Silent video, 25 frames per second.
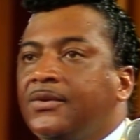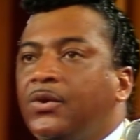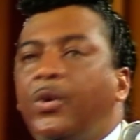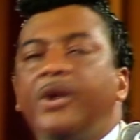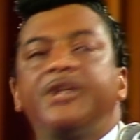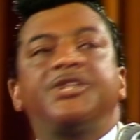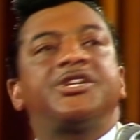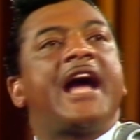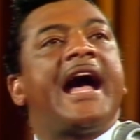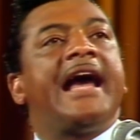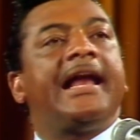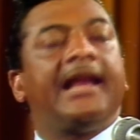
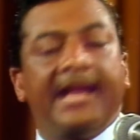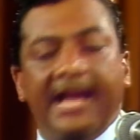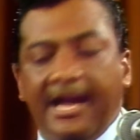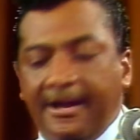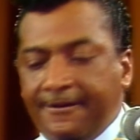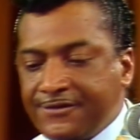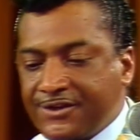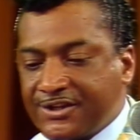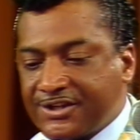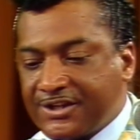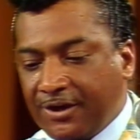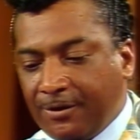which I
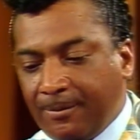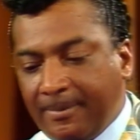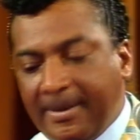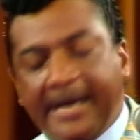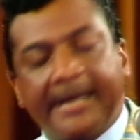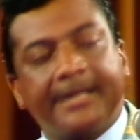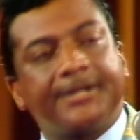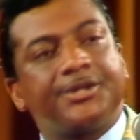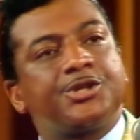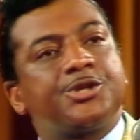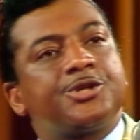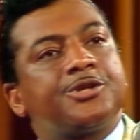love so
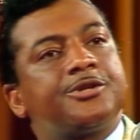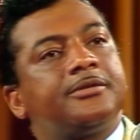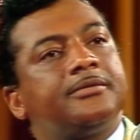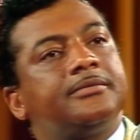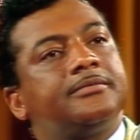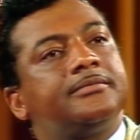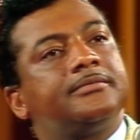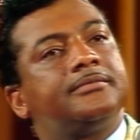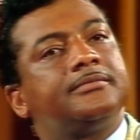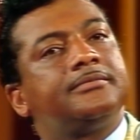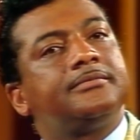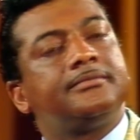much.
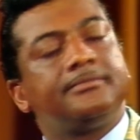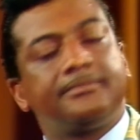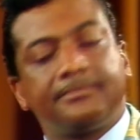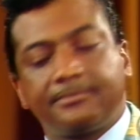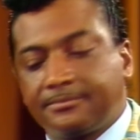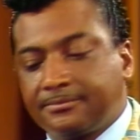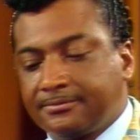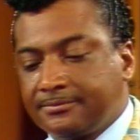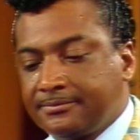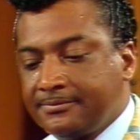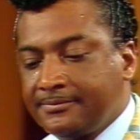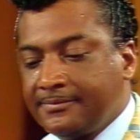
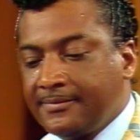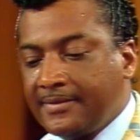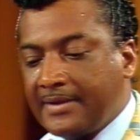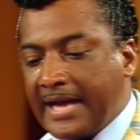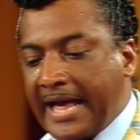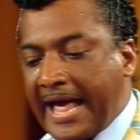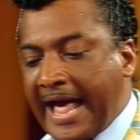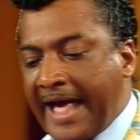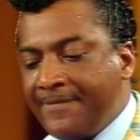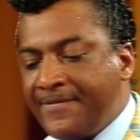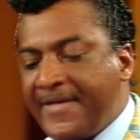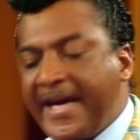
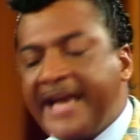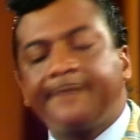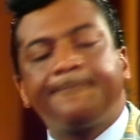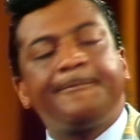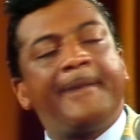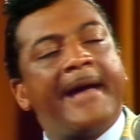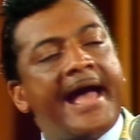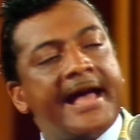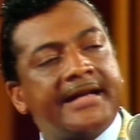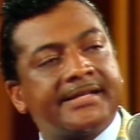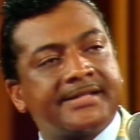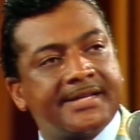And that
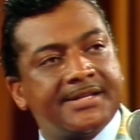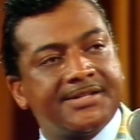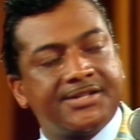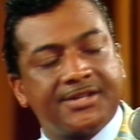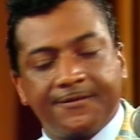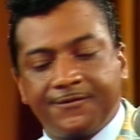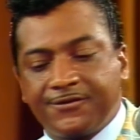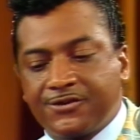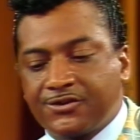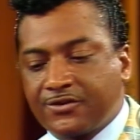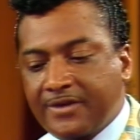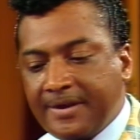passage
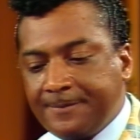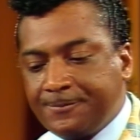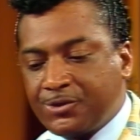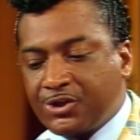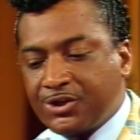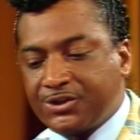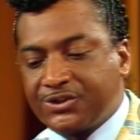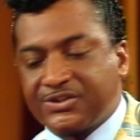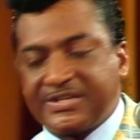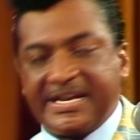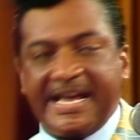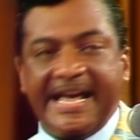of
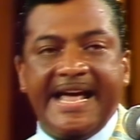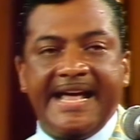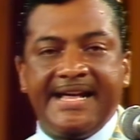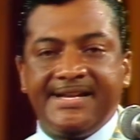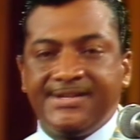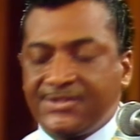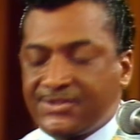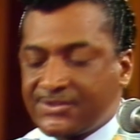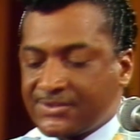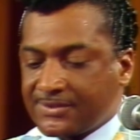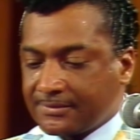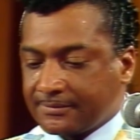Scripture
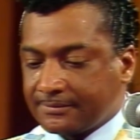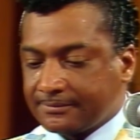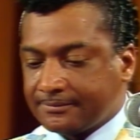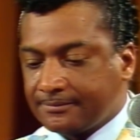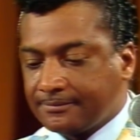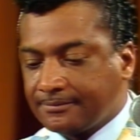says,